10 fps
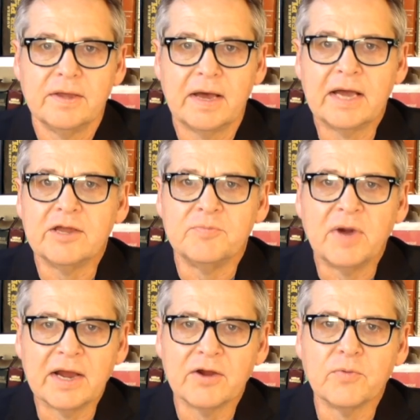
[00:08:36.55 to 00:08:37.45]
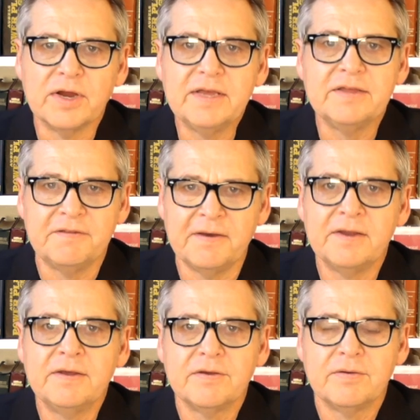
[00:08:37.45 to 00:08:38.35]
I admire what he
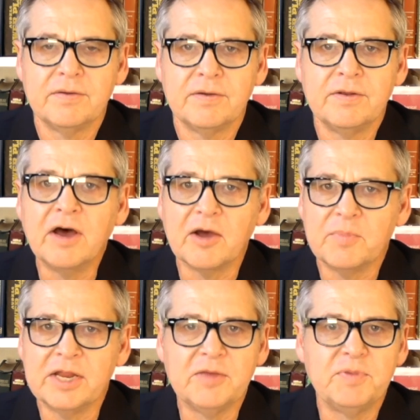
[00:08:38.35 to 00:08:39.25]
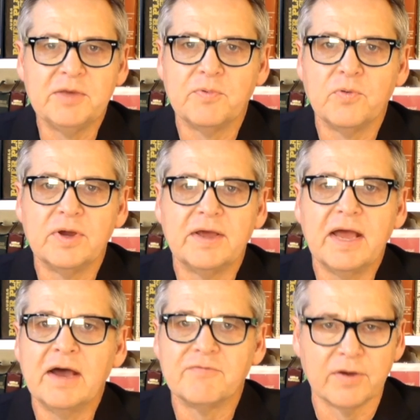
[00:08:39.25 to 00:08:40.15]
did. Not many people would
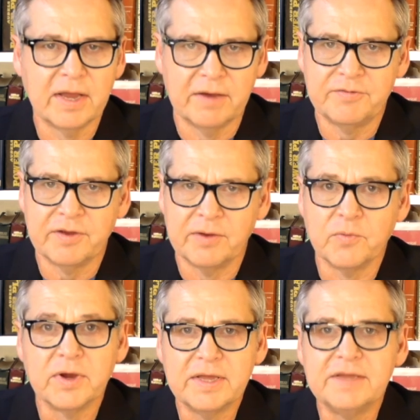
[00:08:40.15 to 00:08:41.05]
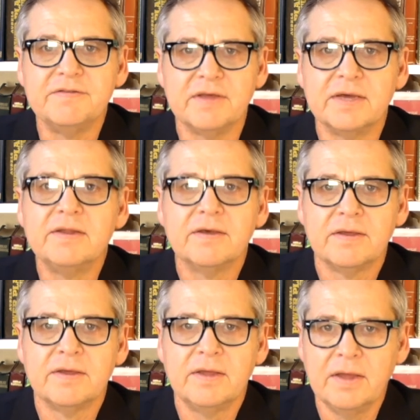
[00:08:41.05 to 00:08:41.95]
ever have done what he did.
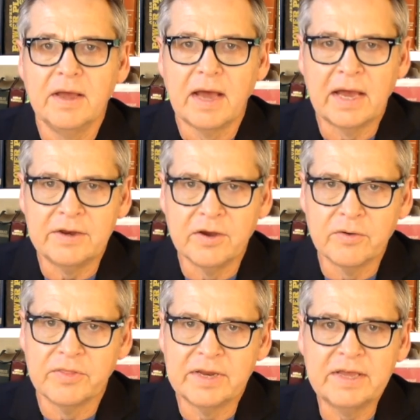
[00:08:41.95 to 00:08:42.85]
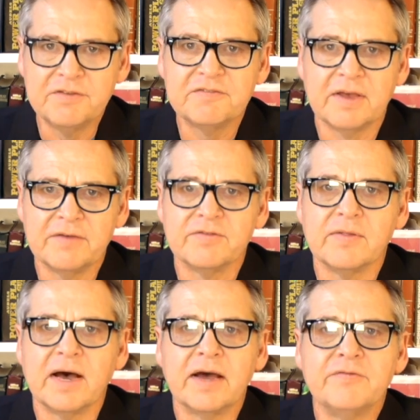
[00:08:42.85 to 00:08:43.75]
I know that he saved
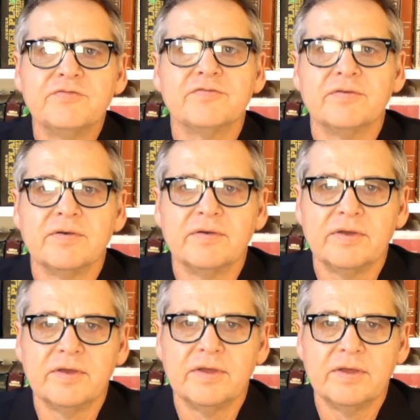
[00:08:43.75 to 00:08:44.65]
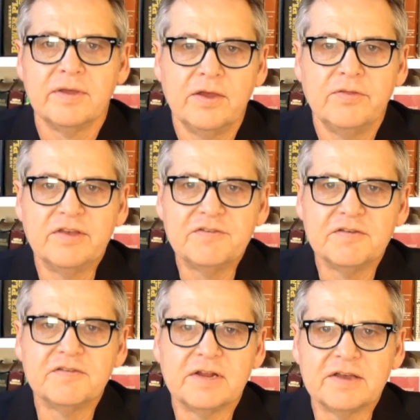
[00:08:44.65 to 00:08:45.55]
lives. This
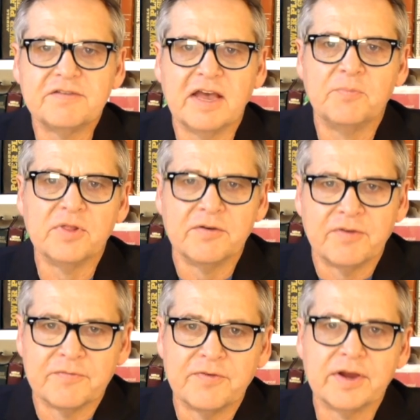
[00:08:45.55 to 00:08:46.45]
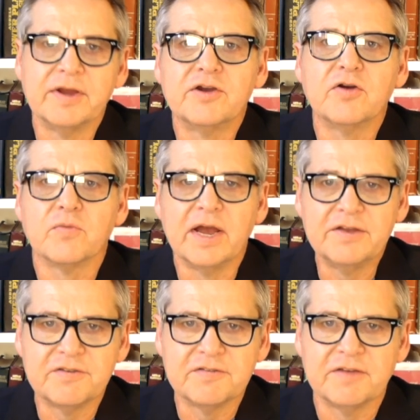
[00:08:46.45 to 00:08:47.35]
is an example of a very
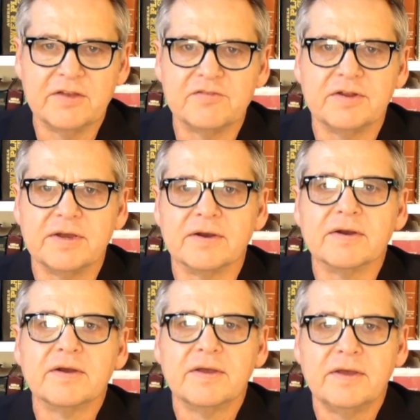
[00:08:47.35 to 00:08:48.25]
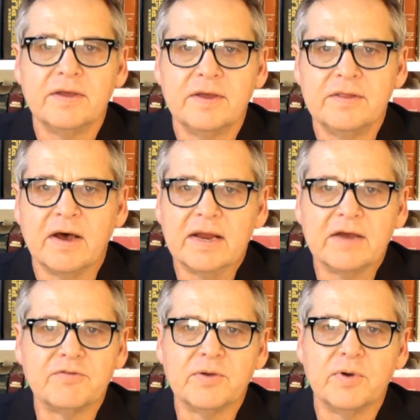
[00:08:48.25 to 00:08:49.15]
courageous engineer. Not
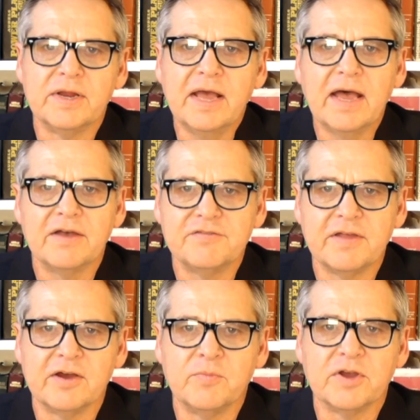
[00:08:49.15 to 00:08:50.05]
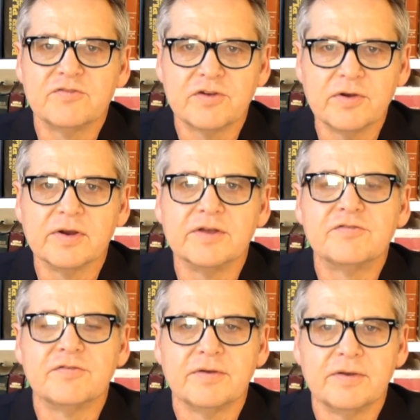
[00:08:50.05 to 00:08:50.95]
everyone has that much courage.